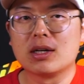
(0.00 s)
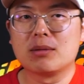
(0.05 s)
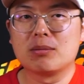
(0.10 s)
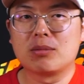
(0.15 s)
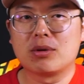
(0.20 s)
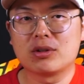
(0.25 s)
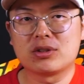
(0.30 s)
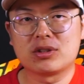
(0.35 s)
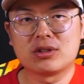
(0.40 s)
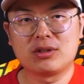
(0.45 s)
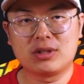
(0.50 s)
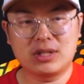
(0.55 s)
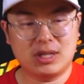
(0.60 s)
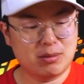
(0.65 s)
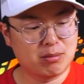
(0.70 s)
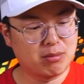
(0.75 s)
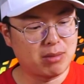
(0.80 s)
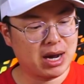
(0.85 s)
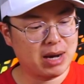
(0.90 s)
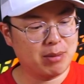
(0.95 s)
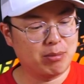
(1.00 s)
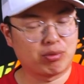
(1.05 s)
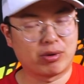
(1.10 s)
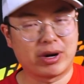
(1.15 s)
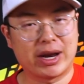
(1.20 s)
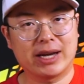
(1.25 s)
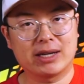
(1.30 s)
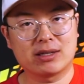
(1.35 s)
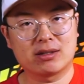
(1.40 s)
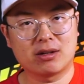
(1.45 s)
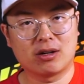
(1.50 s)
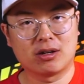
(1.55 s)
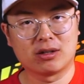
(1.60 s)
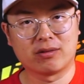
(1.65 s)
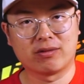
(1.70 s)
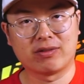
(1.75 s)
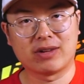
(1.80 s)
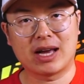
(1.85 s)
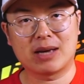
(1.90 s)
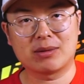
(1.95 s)
Personally, my brakes on the
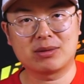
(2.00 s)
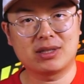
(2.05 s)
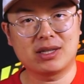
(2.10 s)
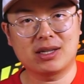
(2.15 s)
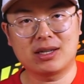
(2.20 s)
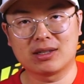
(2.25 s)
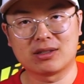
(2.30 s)
flapstick,